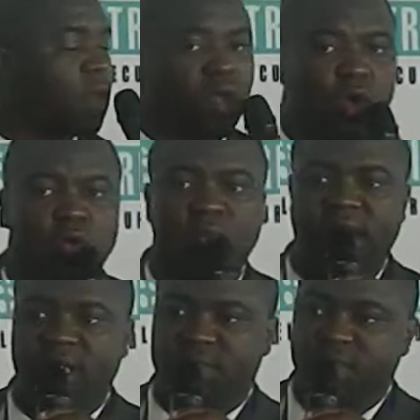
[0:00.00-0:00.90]
call
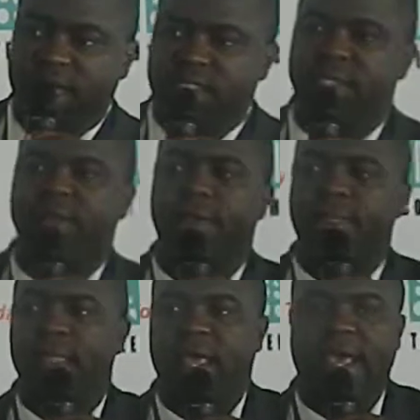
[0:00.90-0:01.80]
management,
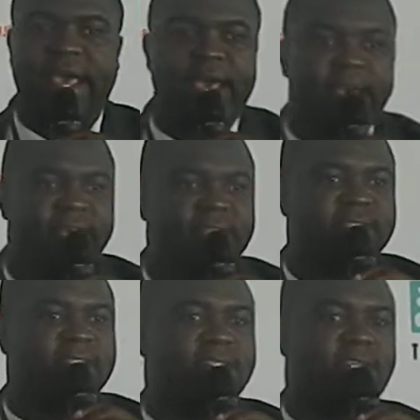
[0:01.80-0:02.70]

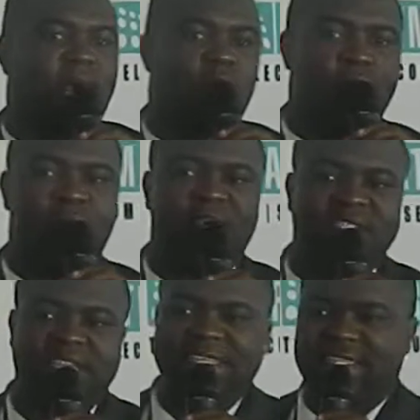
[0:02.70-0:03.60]
and I'll be
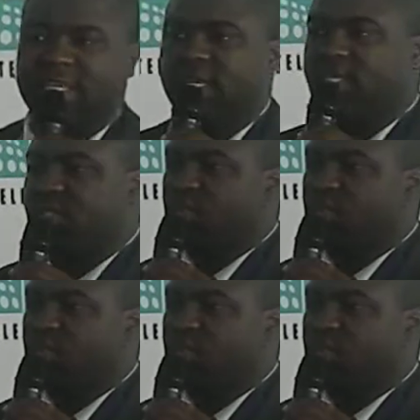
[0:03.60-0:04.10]
presenting it